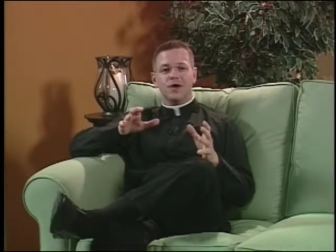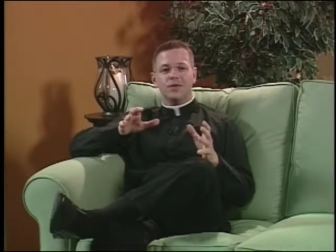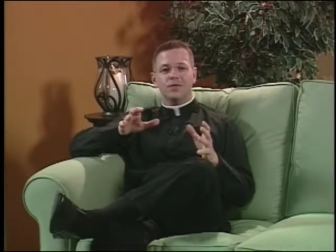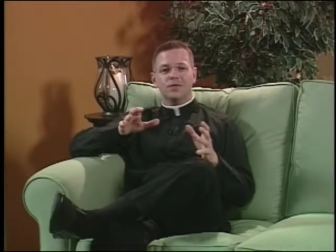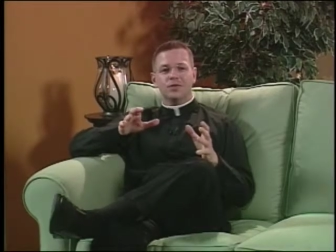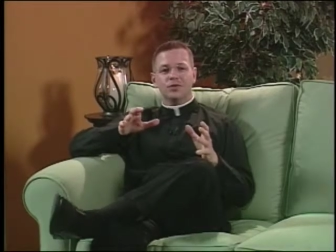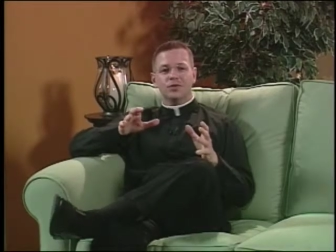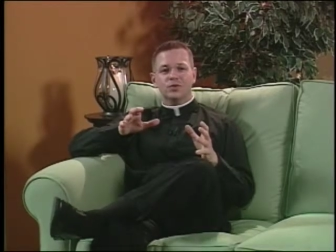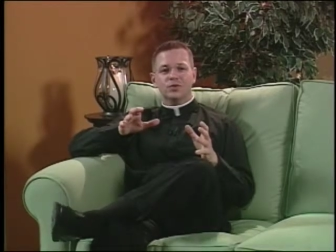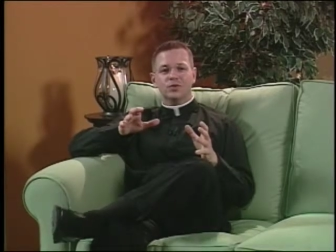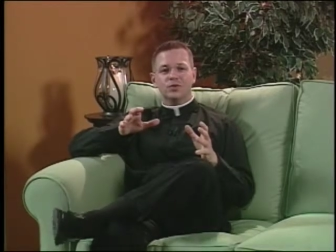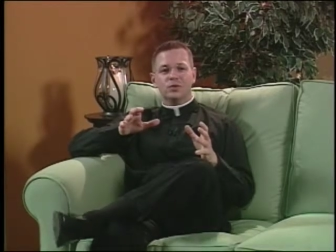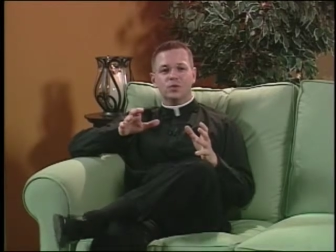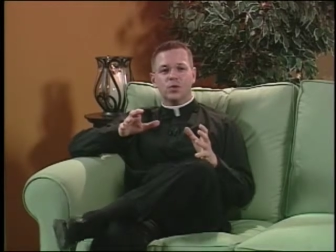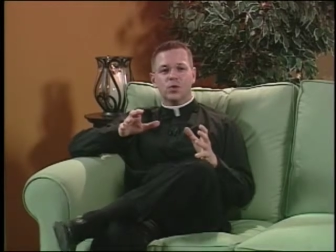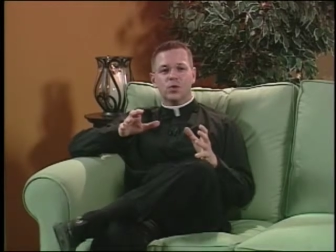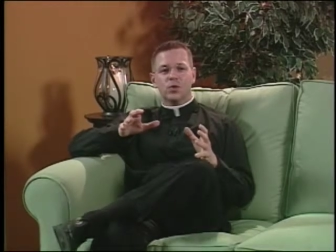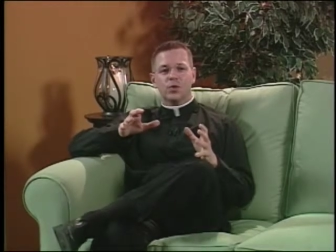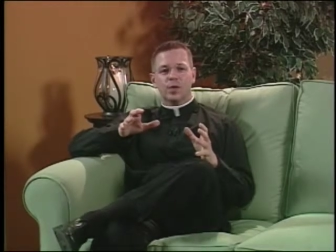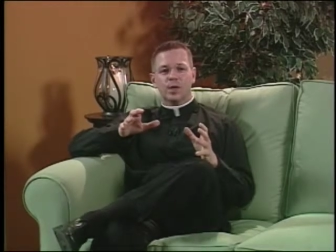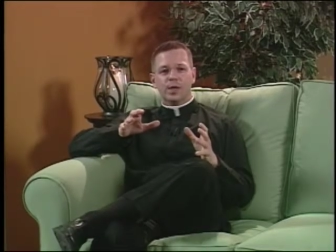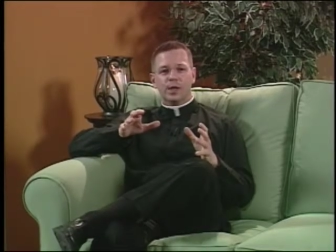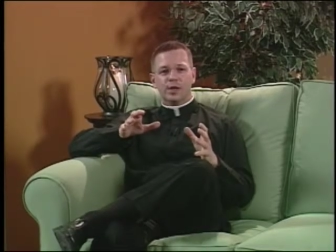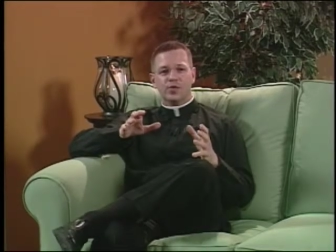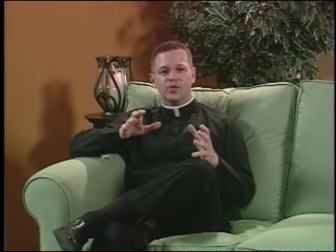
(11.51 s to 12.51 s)
of the
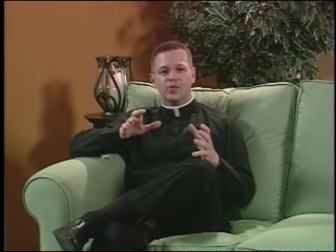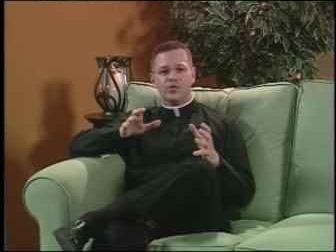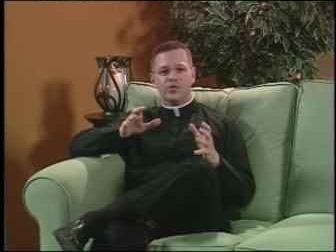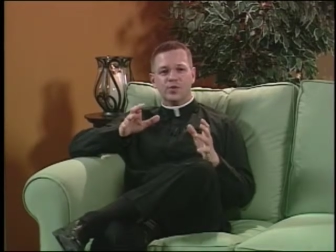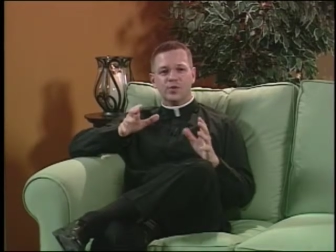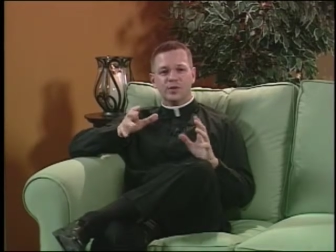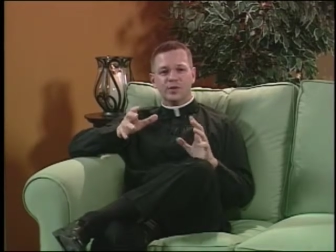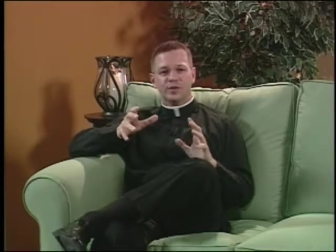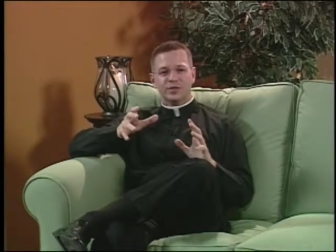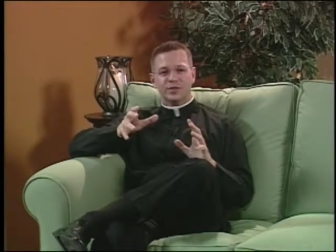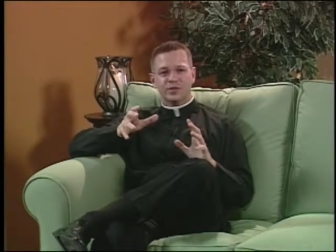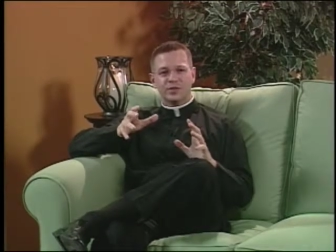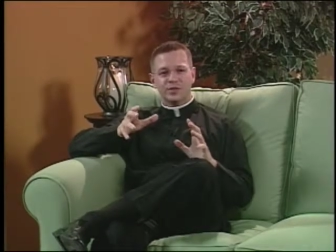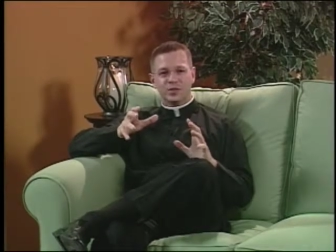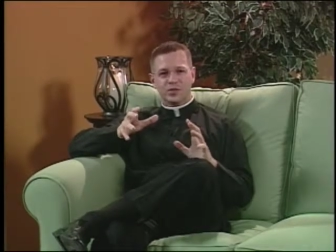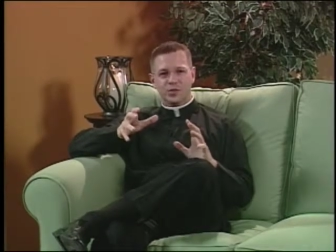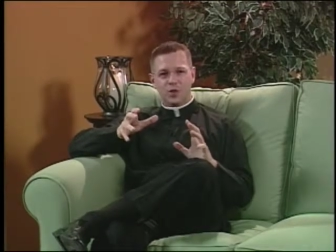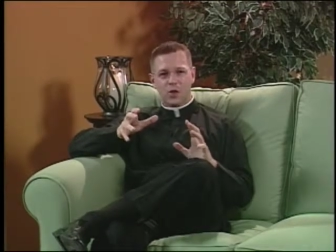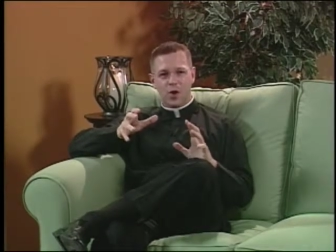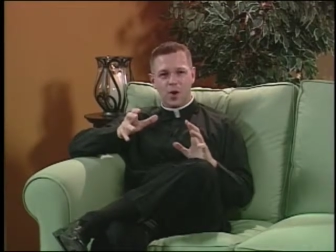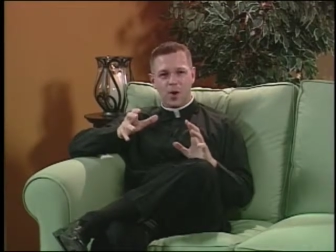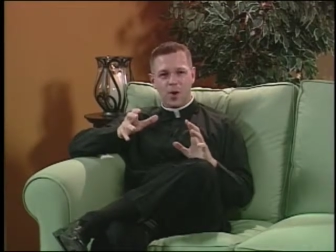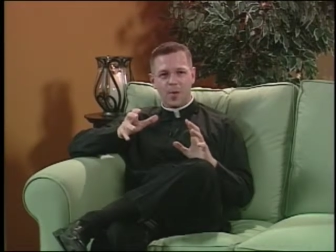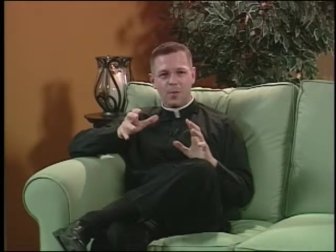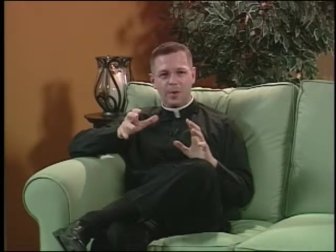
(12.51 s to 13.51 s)
story of Prince
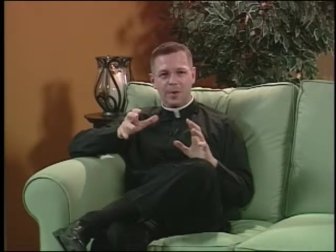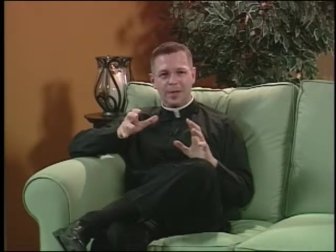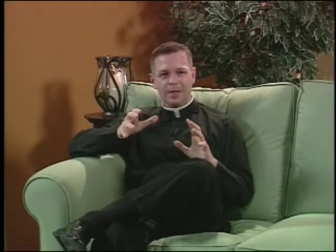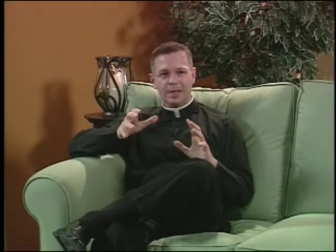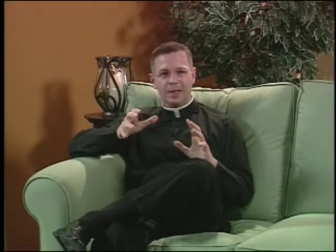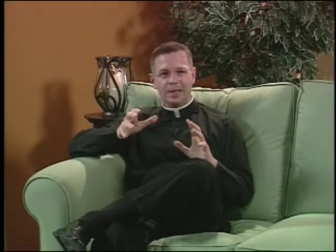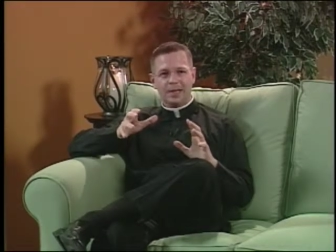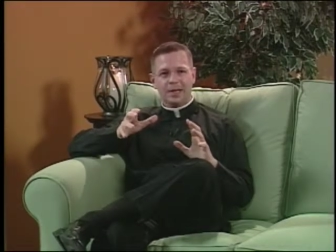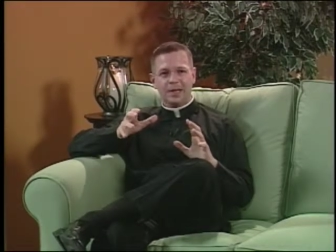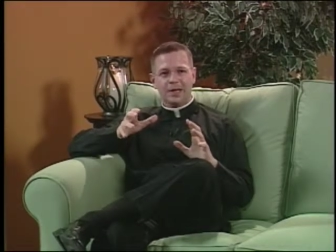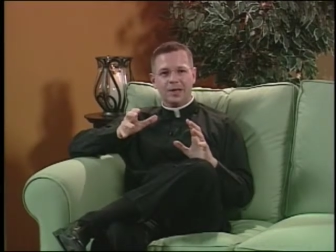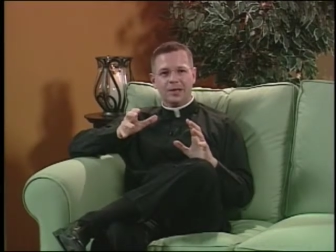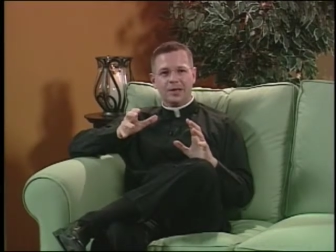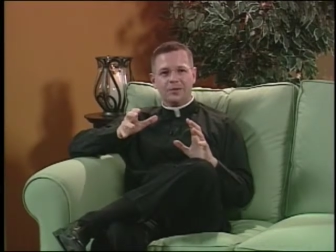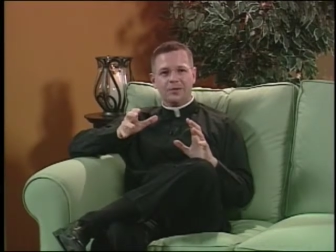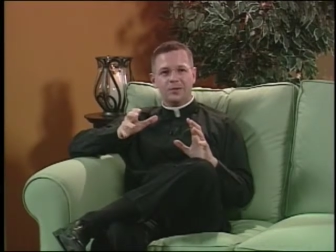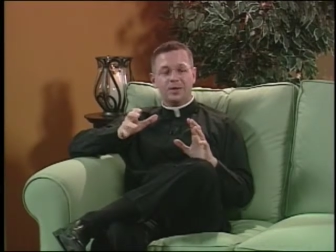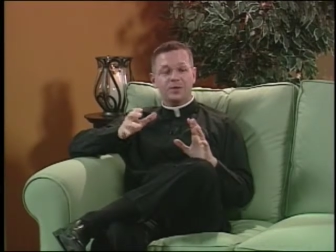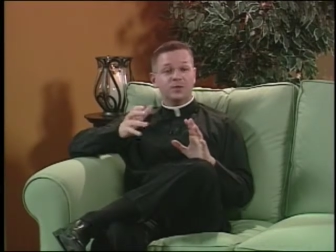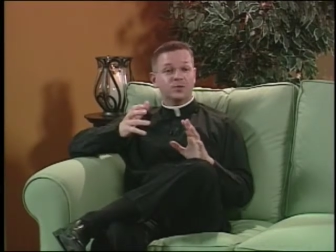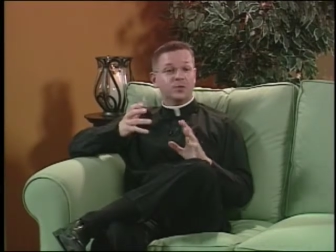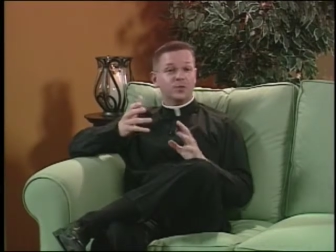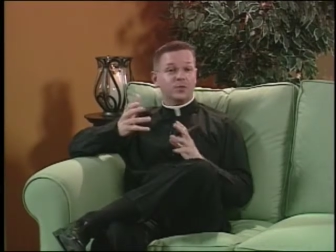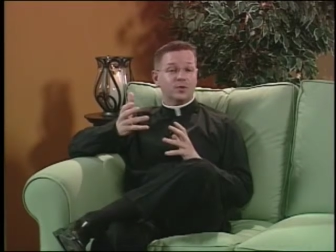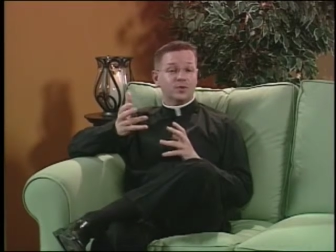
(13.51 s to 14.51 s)
Charming
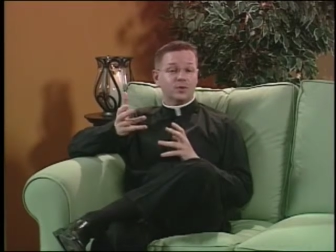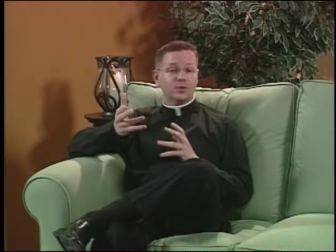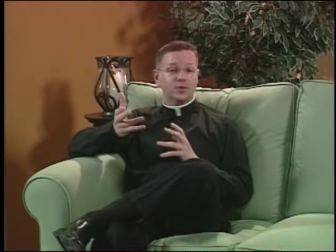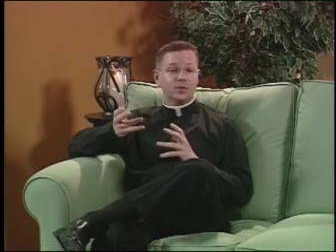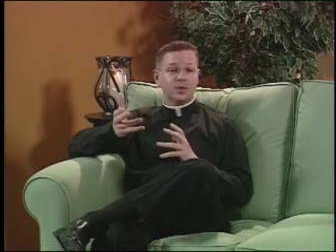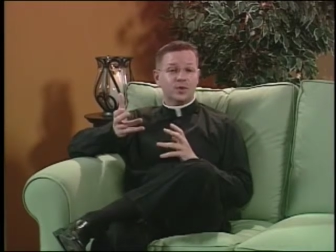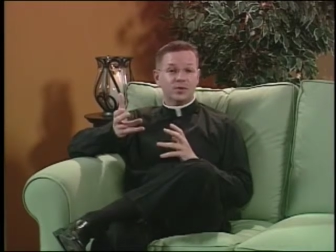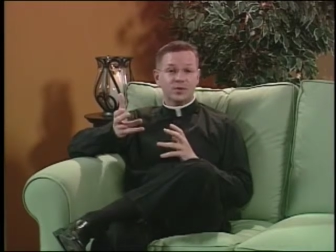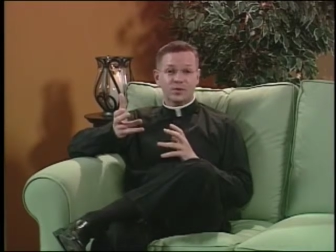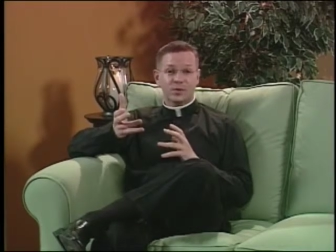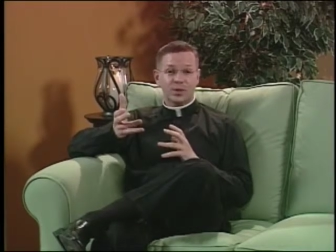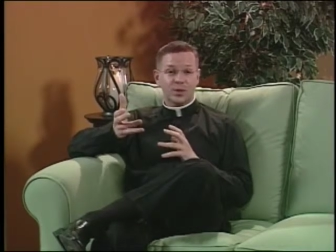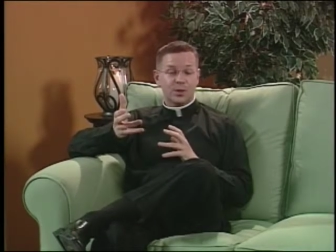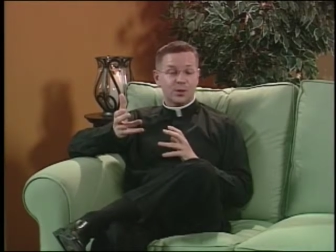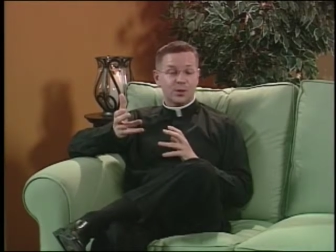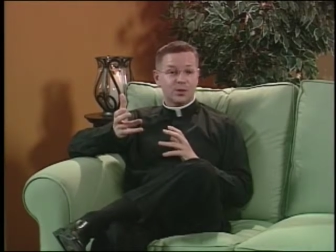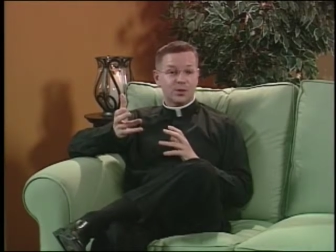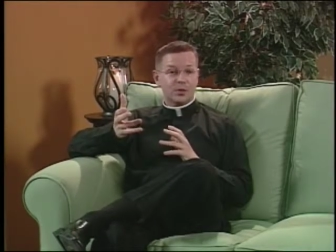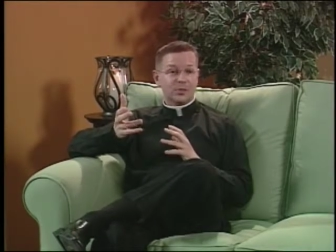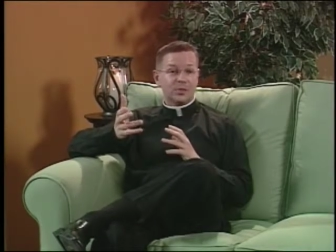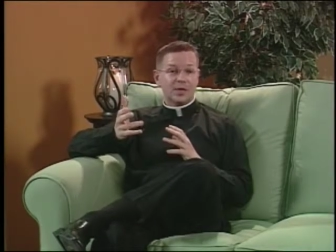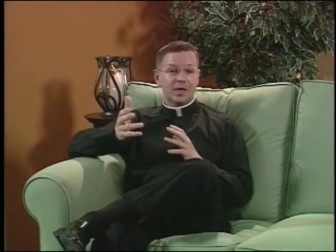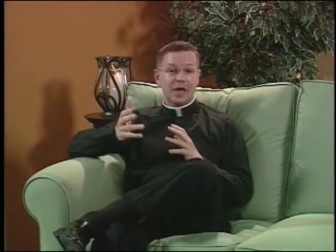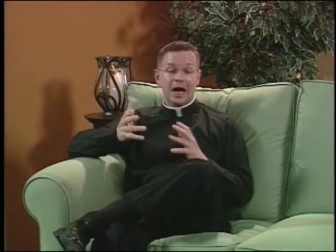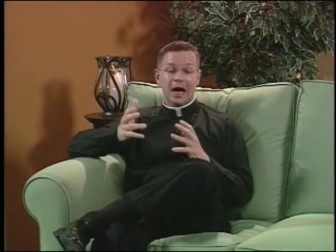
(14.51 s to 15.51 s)
which was once told
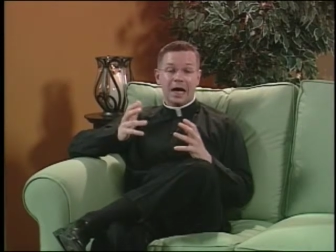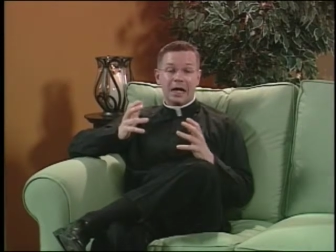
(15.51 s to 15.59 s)
to me.